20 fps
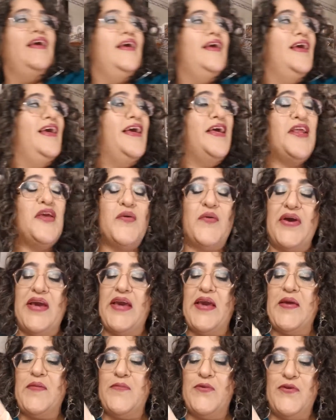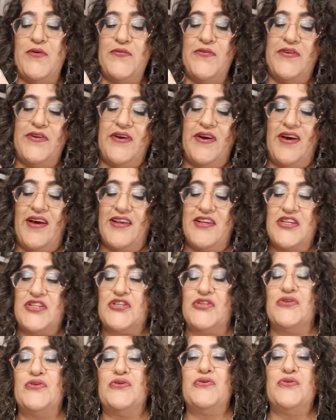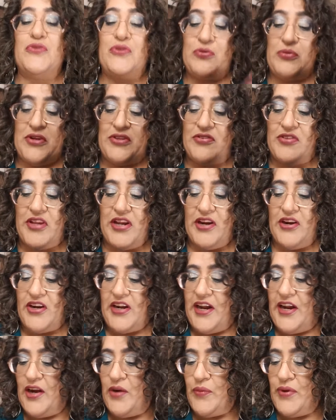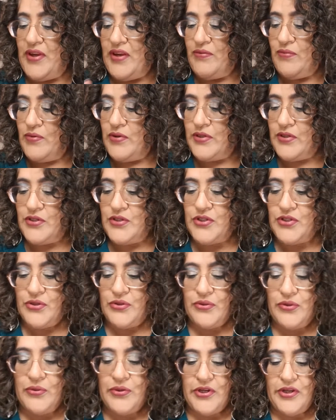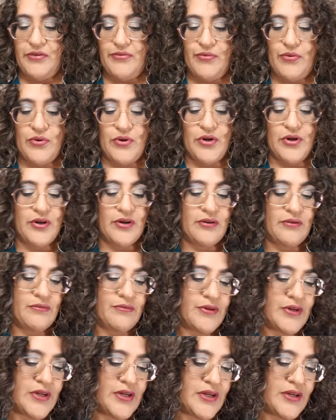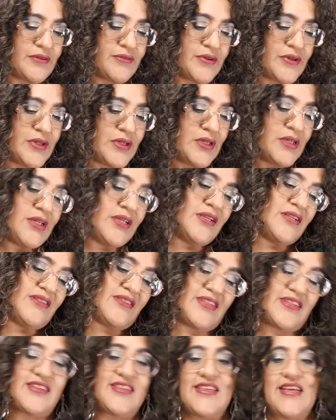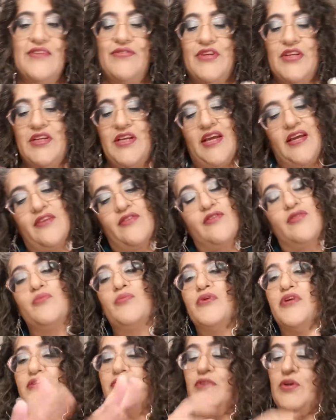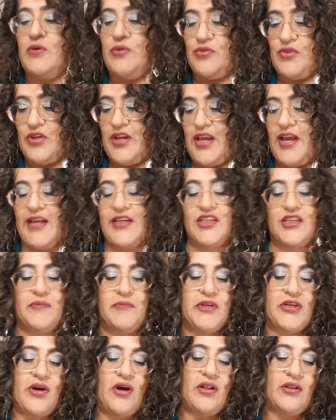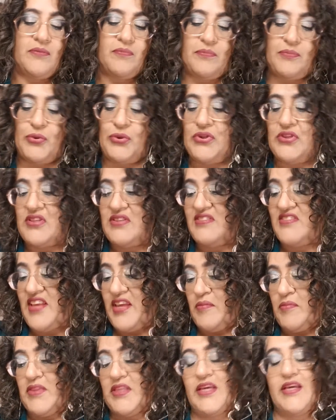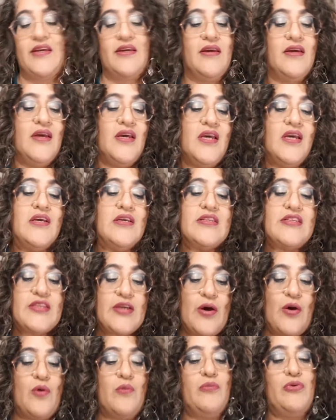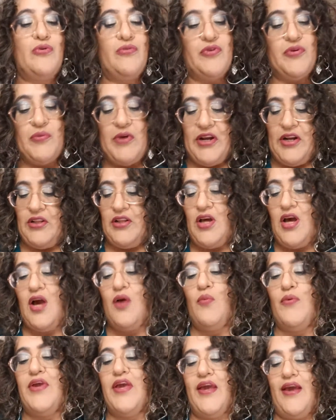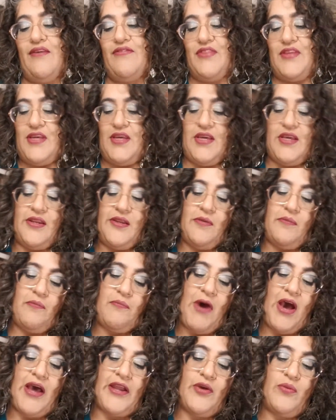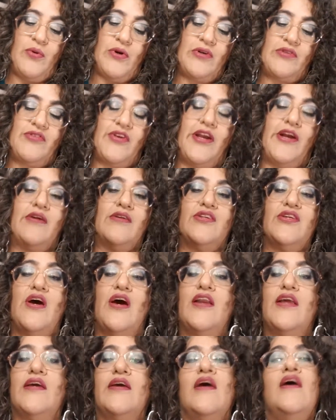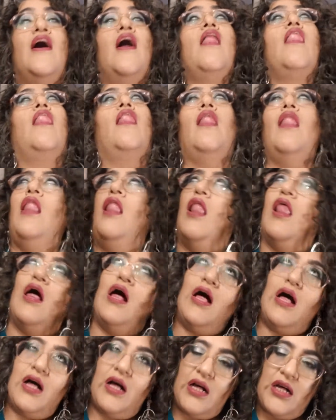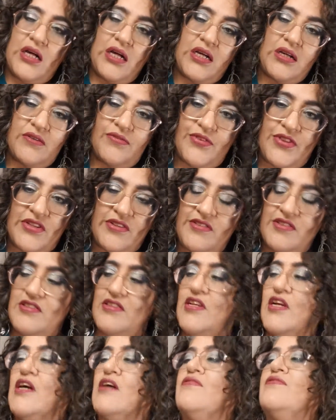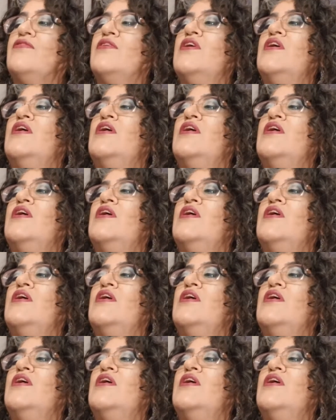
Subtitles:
Anyway, moving on to the rest of the hair care. We have 1, 2, 3, 4, 5, 6, 7, and three of those can actually be all put in the same thing. So, moving right along, we have the Eden Bodyworks Hair Tonic. Love this stuff.